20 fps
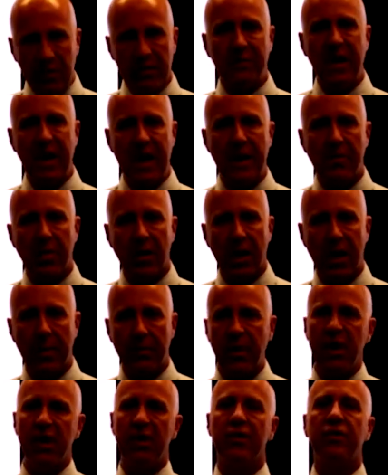Build
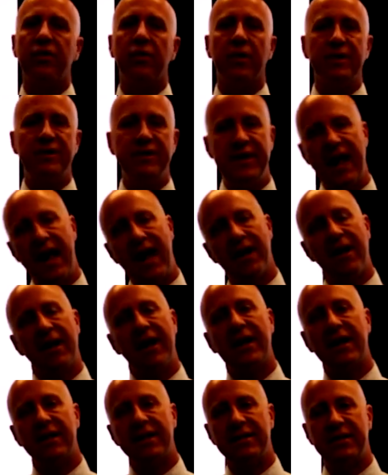people up through a
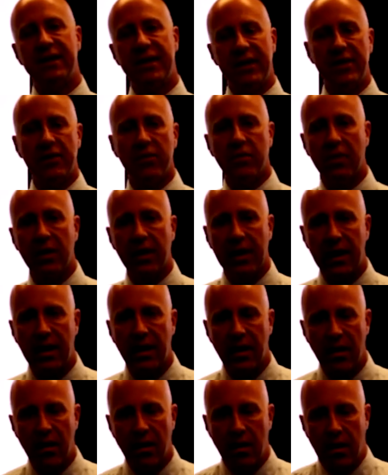daily,
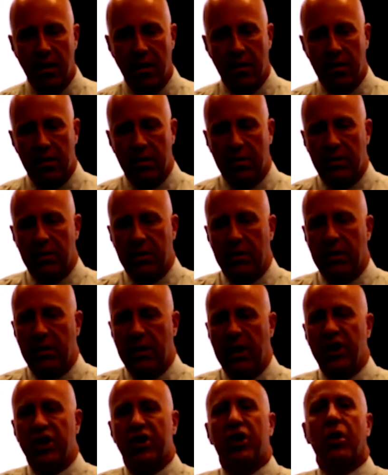continual
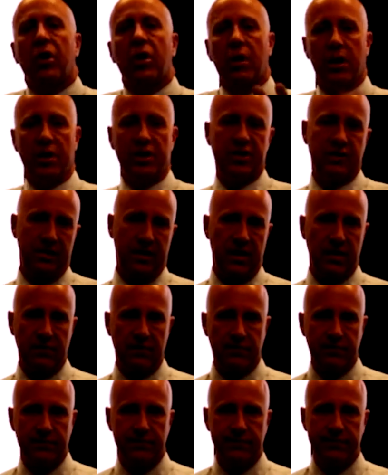
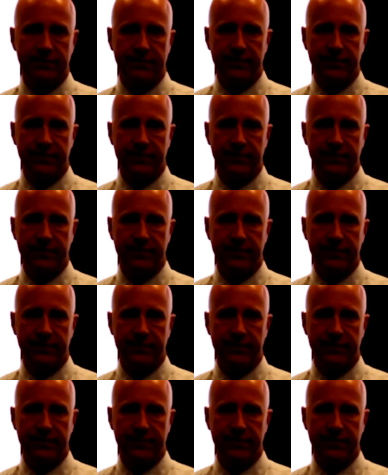encouragement.